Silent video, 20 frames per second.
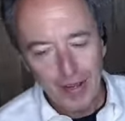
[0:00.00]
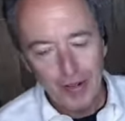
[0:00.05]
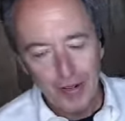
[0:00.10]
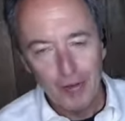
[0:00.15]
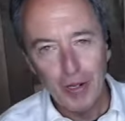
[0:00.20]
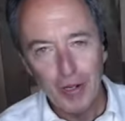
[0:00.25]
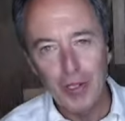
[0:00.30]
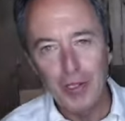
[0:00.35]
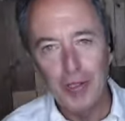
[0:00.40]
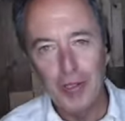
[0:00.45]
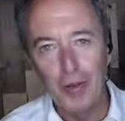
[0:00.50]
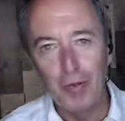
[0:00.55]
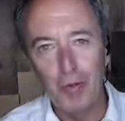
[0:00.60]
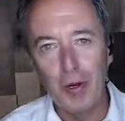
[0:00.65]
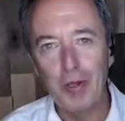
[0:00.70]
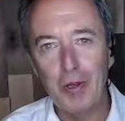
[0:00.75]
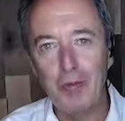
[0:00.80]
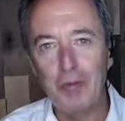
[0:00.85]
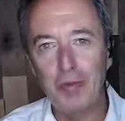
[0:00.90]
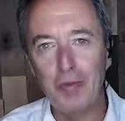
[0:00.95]
Greetings and
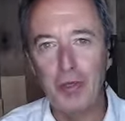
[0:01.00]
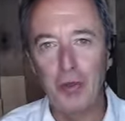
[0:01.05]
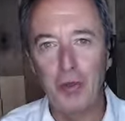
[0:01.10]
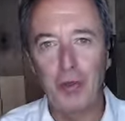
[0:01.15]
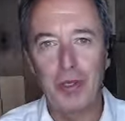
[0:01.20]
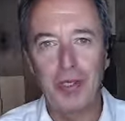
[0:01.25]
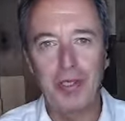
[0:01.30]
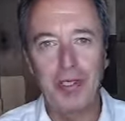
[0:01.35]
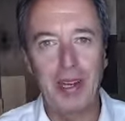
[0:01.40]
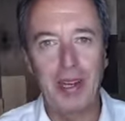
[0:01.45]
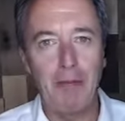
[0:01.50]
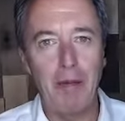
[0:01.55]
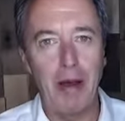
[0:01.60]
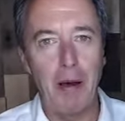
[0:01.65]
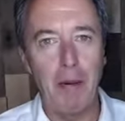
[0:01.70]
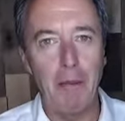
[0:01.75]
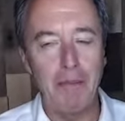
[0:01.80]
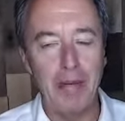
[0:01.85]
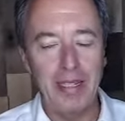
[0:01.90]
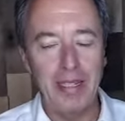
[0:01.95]
welcome to SEM
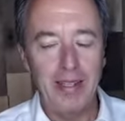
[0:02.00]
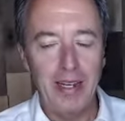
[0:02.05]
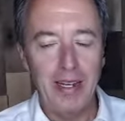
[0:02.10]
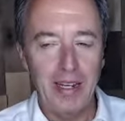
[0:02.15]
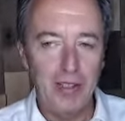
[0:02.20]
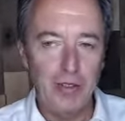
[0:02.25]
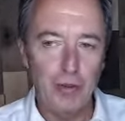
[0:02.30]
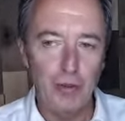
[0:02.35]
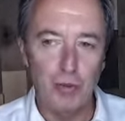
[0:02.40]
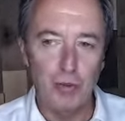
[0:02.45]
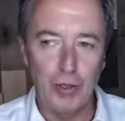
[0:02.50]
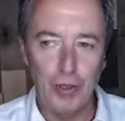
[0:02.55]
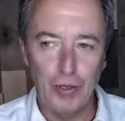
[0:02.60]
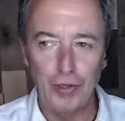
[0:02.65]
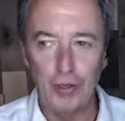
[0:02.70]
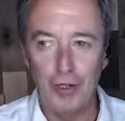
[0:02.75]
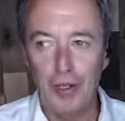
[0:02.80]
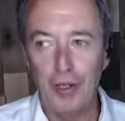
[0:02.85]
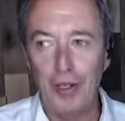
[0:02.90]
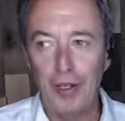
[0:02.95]
Mondays,
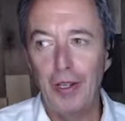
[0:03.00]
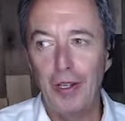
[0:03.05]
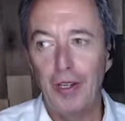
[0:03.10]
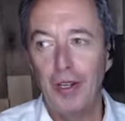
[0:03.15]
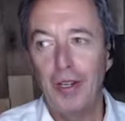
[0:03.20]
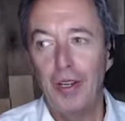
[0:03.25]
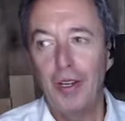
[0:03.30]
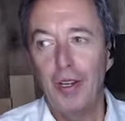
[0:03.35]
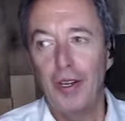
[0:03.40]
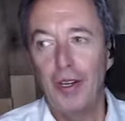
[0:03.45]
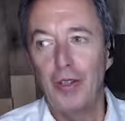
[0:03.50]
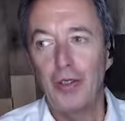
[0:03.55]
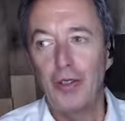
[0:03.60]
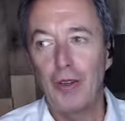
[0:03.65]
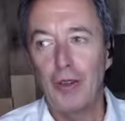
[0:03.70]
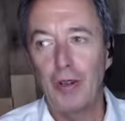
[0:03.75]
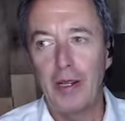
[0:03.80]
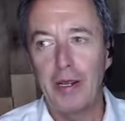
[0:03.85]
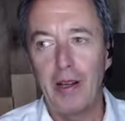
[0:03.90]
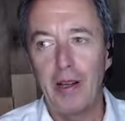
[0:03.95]
which
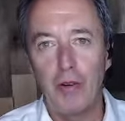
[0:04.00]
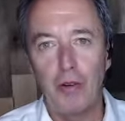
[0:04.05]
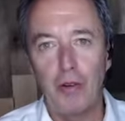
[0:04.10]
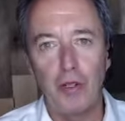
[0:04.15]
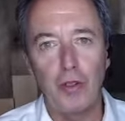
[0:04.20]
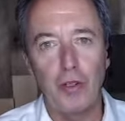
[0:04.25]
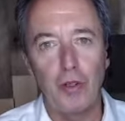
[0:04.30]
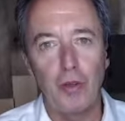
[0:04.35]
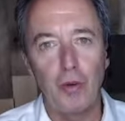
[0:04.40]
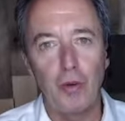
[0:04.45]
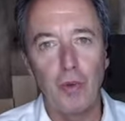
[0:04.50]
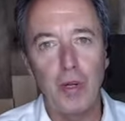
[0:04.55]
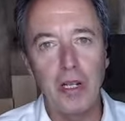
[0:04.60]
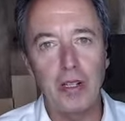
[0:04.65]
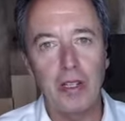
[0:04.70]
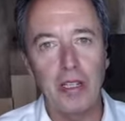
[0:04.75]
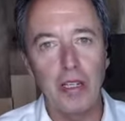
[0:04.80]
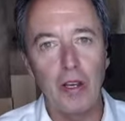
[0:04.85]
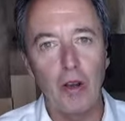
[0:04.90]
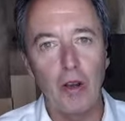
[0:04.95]
started out as a
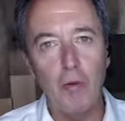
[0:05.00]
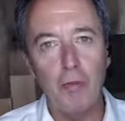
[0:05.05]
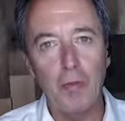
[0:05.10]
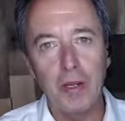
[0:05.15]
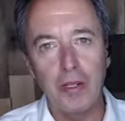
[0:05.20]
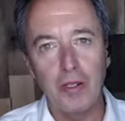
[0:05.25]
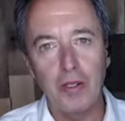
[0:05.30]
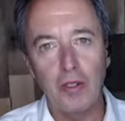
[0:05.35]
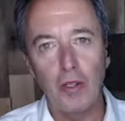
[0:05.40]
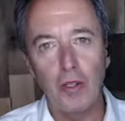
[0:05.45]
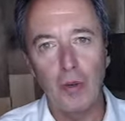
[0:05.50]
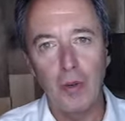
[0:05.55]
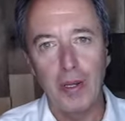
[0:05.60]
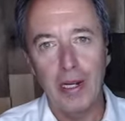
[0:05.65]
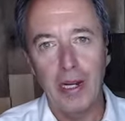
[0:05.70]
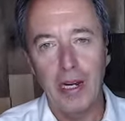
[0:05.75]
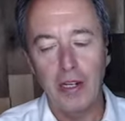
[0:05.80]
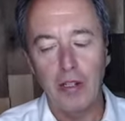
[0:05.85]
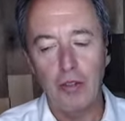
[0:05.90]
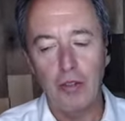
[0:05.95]
weekly open
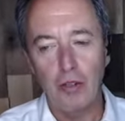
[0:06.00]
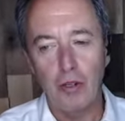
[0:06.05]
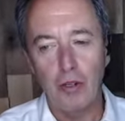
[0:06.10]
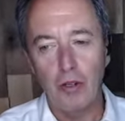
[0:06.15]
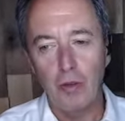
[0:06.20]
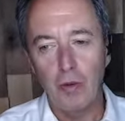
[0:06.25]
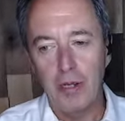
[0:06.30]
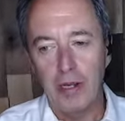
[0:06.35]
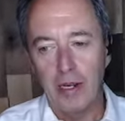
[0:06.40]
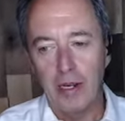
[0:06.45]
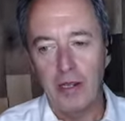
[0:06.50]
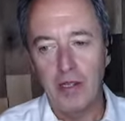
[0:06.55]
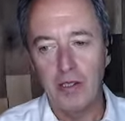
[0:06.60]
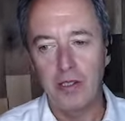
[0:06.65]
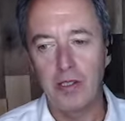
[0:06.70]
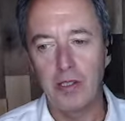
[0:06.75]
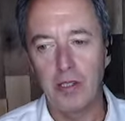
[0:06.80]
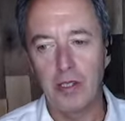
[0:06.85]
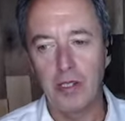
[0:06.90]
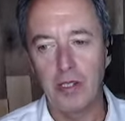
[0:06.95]
Q&A show and
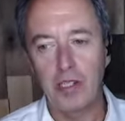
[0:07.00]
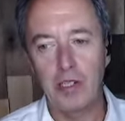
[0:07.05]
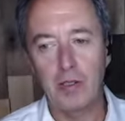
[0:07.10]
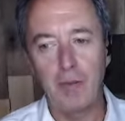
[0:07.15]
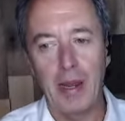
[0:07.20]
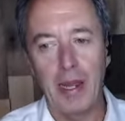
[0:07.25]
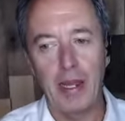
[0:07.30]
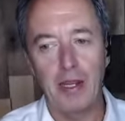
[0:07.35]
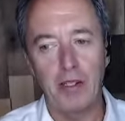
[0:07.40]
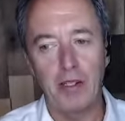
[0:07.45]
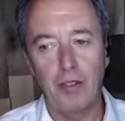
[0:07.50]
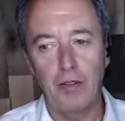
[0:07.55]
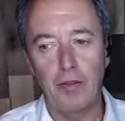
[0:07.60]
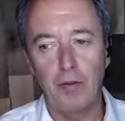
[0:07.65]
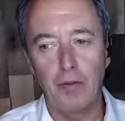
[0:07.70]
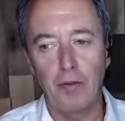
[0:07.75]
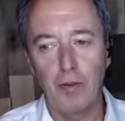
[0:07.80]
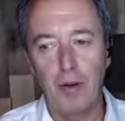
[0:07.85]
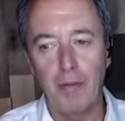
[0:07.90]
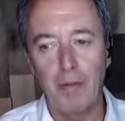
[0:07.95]
has expanded
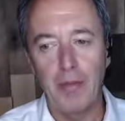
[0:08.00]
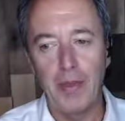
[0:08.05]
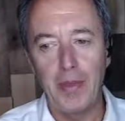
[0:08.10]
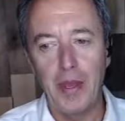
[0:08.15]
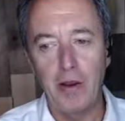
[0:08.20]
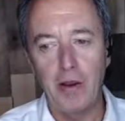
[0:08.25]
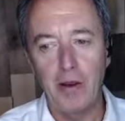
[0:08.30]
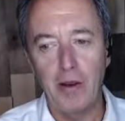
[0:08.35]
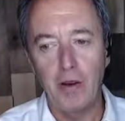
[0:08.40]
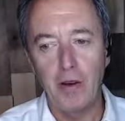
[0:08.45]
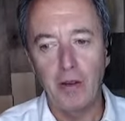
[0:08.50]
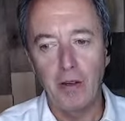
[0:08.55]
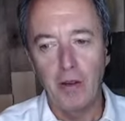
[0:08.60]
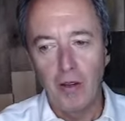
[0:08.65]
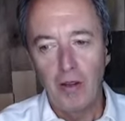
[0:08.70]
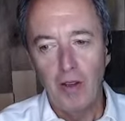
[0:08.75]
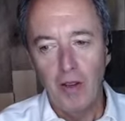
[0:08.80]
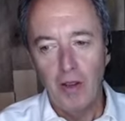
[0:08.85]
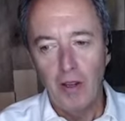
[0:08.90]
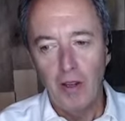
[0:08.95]
from there
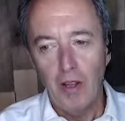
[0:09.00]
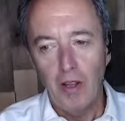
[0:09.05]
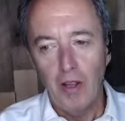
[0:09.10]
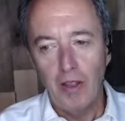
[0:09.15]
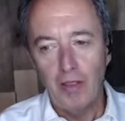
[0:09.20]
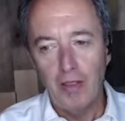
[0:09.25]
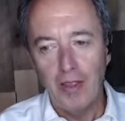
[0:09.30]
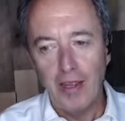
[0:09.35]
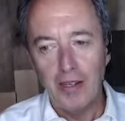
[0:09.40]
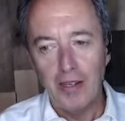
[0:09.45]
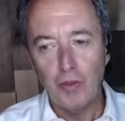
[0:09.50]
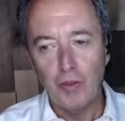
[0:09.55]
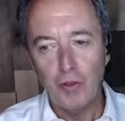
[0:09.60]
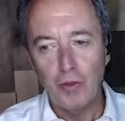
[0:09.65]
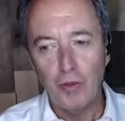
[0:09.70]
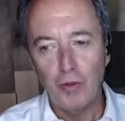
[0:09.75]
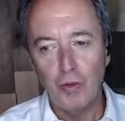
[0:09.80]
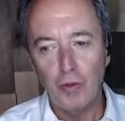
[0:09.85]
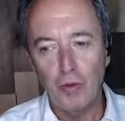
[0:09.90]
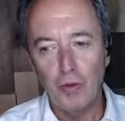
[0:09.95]
thanks
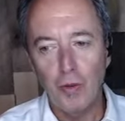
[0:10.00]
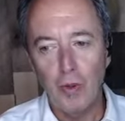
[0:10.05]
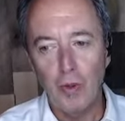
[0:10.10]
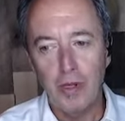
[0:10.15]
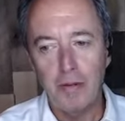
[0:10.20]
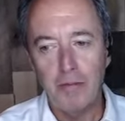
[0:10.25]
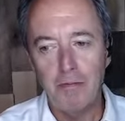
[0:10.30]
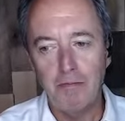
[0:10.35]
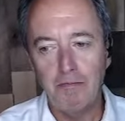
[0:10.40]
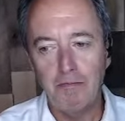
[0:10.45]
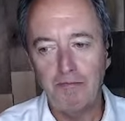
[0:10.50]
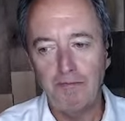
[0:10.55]
to,